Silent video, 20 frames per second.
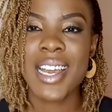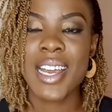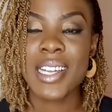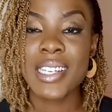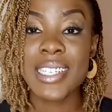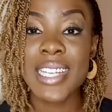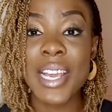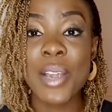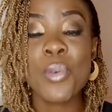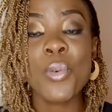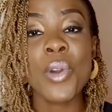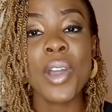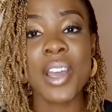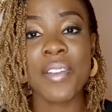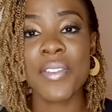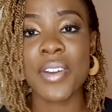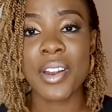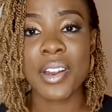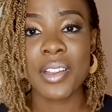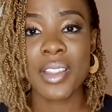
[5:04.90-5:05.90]
Take
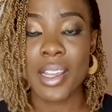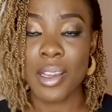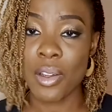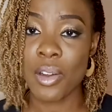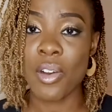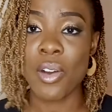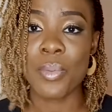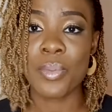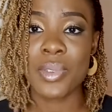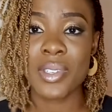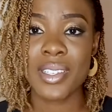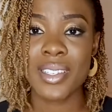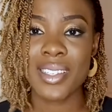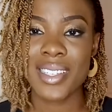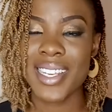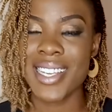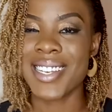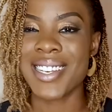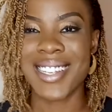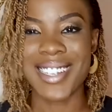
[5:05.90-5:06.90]
whatever that comes
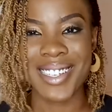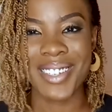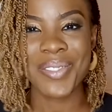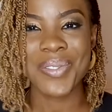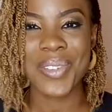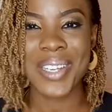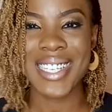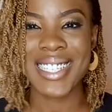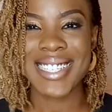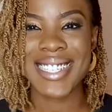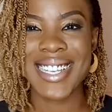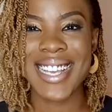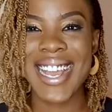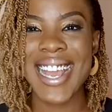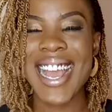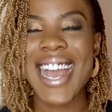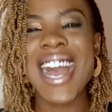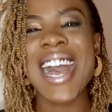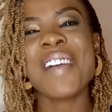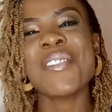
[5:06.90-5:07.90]
in good faith.
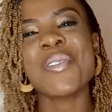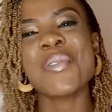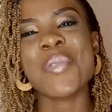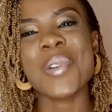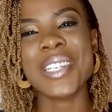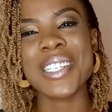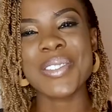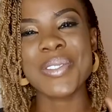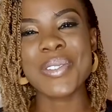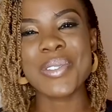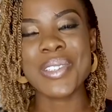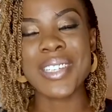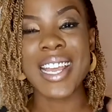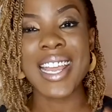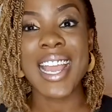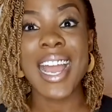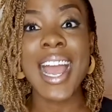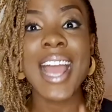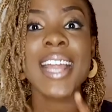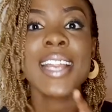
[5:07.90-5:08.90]
Have a wonderful
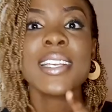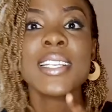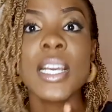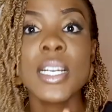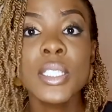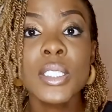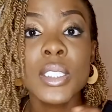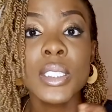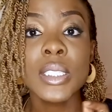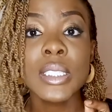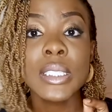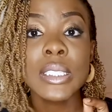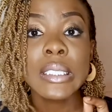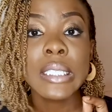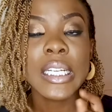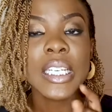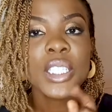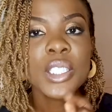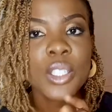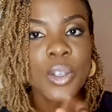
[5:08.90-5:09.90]
day, and
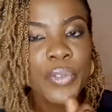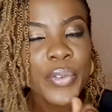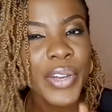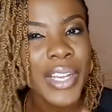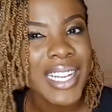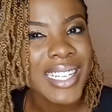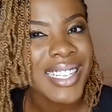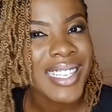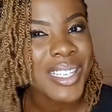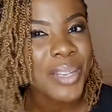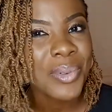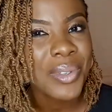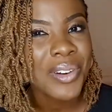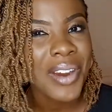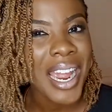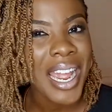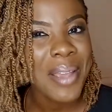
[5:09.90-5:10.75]
don't forget to subscribe.